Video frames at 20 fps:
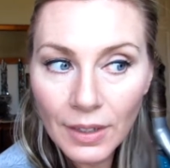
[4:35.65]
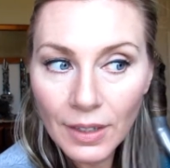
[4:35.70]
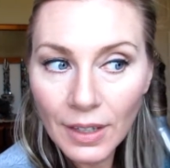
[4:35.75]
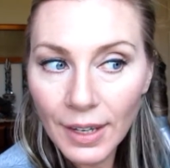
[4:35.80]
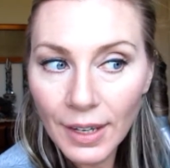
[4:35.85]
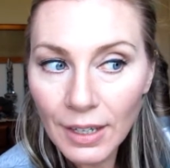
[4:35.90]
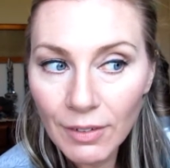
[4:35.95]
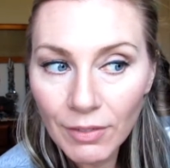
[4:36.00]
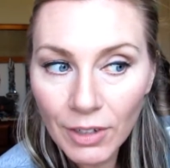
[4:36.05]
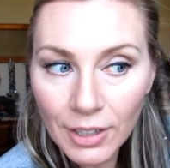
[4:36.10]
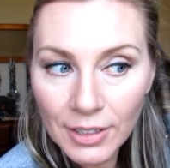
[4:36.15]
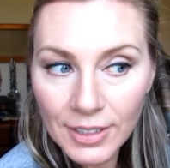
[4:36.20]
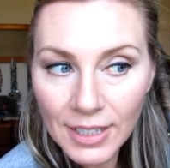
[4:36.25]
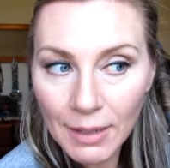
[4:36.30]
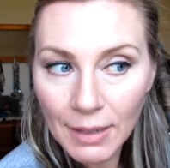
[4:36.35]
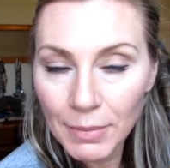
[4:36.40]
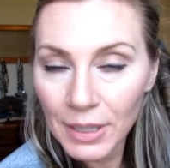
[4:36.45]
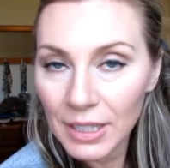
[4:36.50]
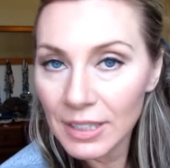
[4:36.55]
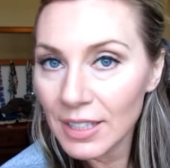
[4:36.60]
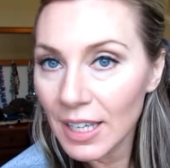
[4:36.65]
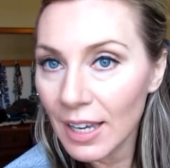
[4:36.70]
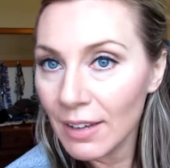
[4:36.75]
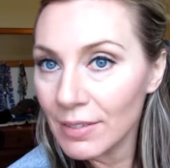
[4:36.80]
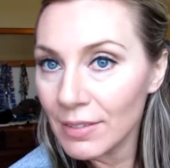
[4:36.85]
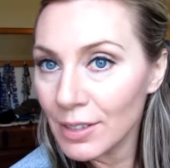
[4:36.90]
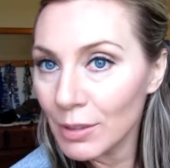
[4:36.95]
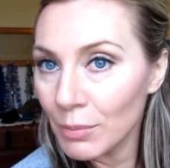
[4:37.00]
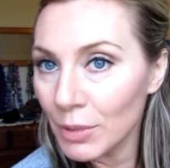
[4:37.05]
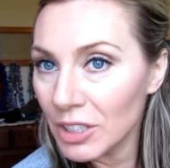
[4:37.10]
I have a hard time because I
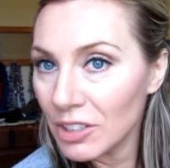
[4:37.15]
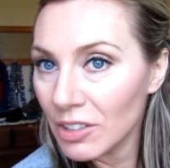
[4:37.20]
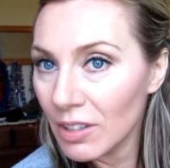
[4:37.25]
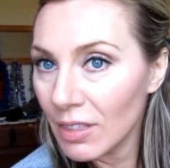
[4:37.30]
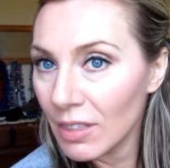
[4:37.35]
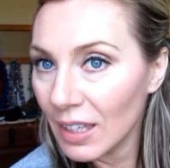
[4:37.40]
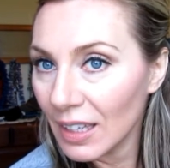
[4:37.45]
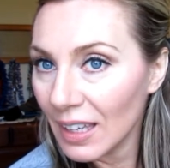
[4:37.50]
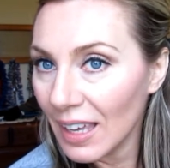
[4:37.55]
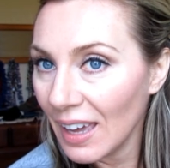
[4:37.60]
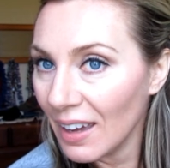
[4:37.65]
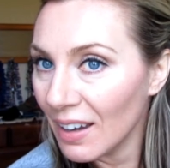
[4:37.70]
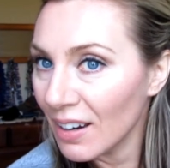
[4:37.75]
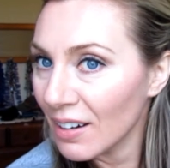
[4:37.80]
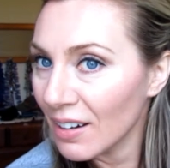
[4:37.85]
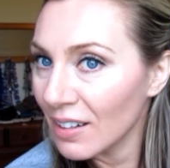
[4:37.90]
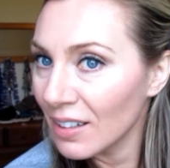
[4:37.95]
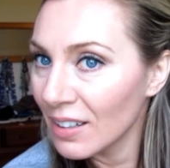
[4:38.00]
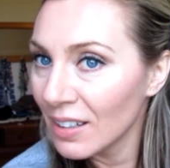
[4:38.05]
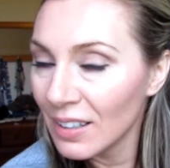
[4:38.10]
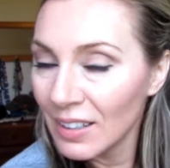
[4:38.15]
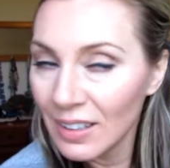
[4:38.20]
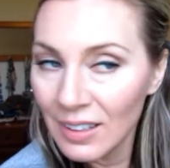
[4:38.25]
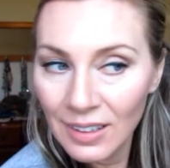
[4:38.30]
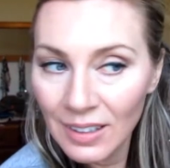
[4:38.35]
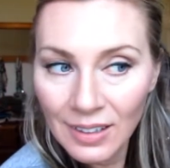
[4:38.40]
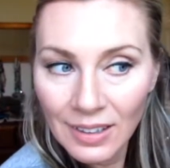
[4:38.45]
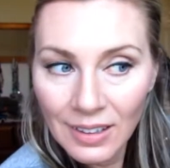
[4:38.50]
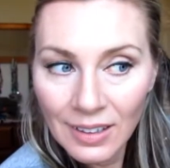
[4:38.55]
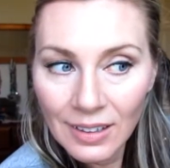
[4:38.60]
have so much thick hair
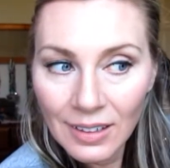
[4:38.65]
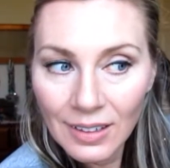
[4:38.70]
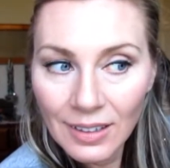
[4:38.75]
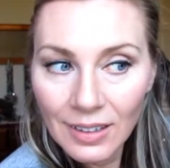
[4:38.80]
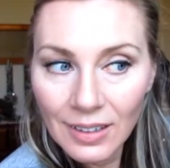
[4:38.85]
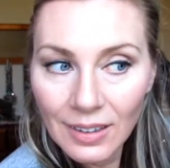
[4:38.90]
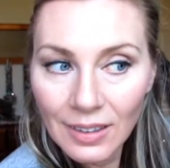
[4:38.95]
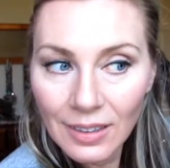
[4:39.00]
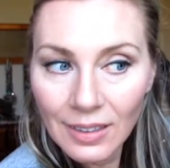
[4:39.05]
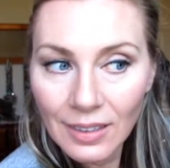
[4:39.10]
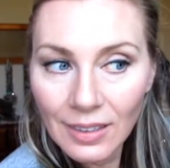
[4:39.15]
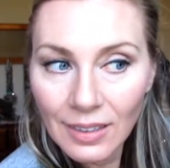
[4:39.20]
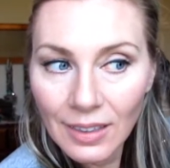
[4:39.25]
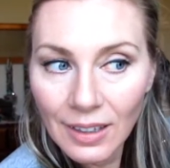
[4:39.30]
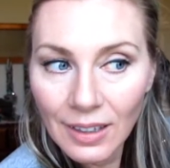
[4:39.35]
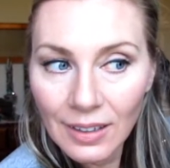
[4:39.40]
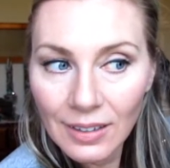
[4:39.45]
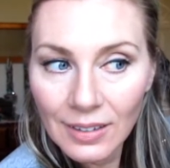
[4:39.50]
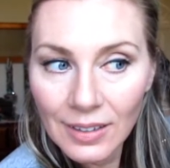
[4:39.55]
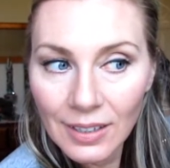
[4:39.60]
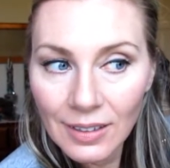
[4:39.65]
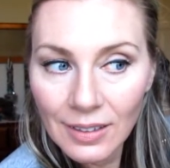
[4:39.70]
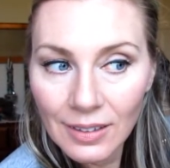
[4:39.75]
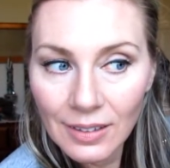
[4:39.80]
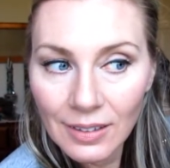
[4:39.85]
that